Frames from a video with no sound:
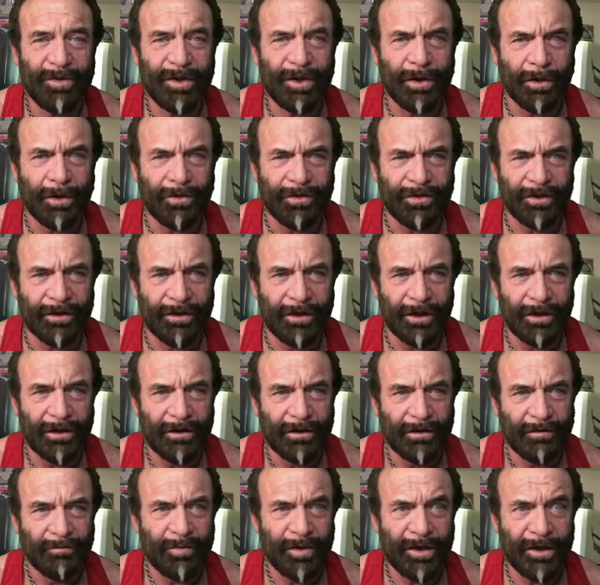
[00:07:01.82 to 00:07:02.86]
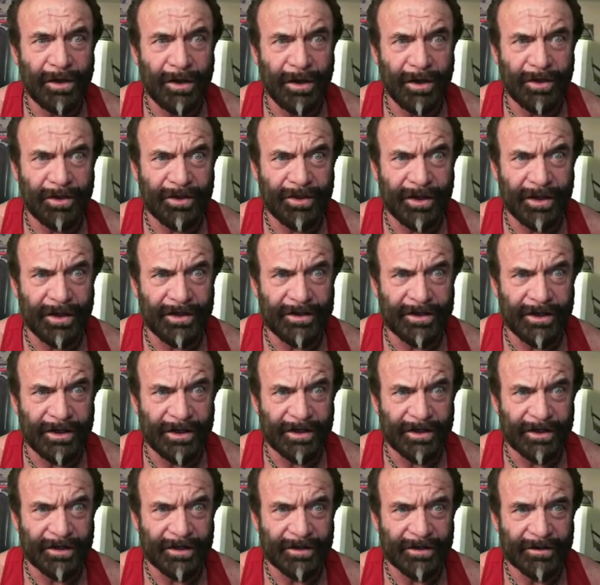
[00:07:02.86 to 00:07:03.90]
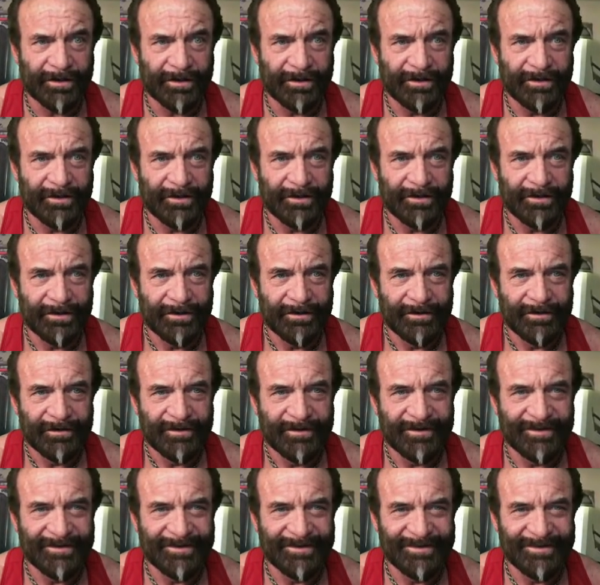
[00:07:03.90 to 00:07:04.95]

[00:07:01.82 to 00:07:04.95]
be when you what you hear when you, you, hear that is you